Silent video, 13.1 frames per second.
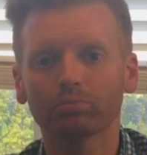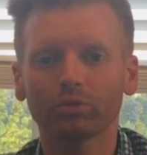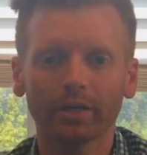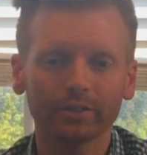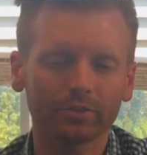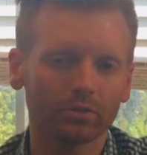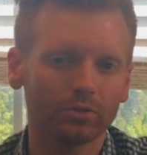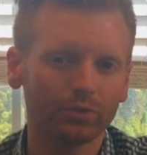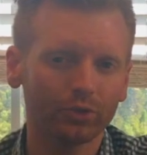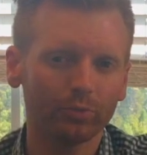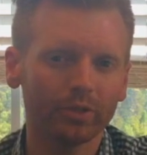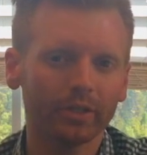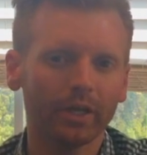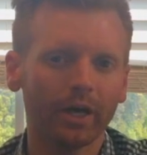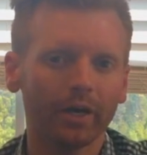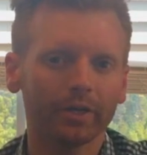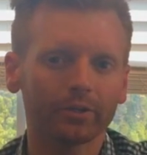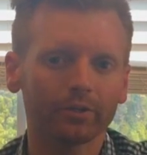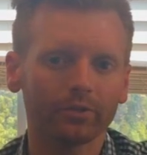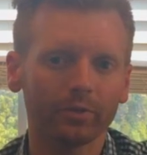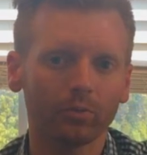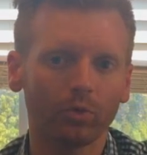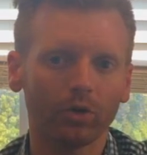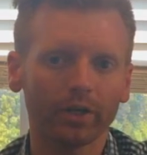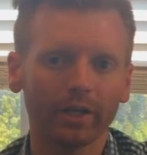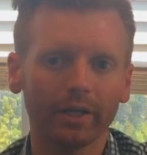priced a little bit higher than
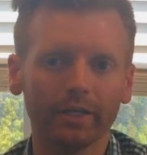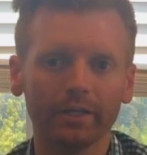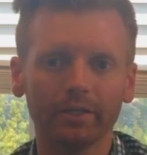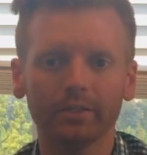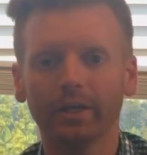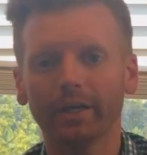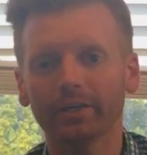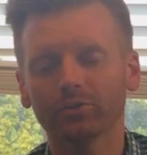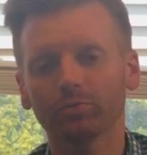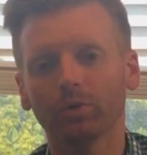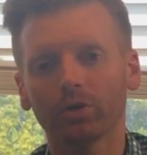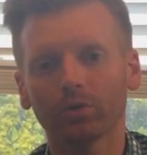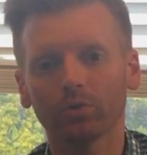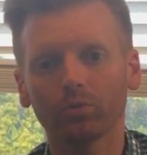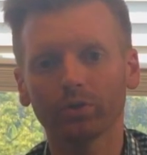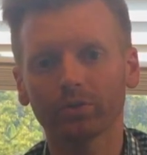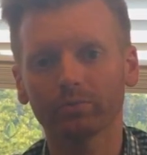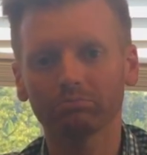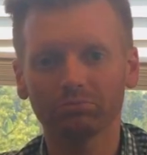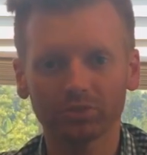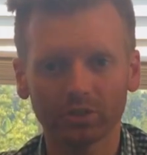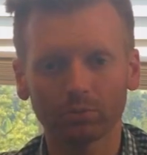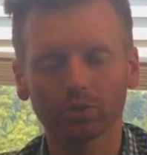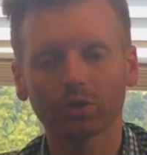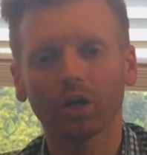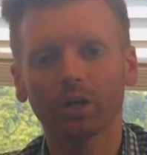what a S model with
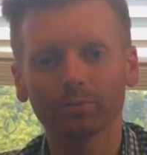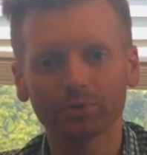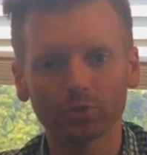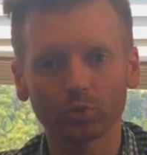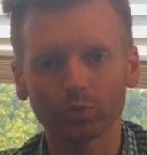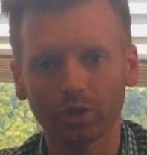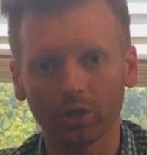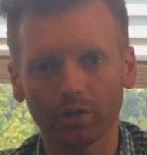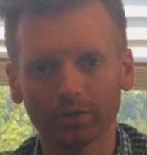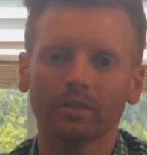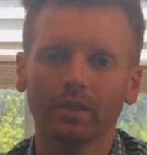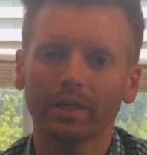similar options would cost.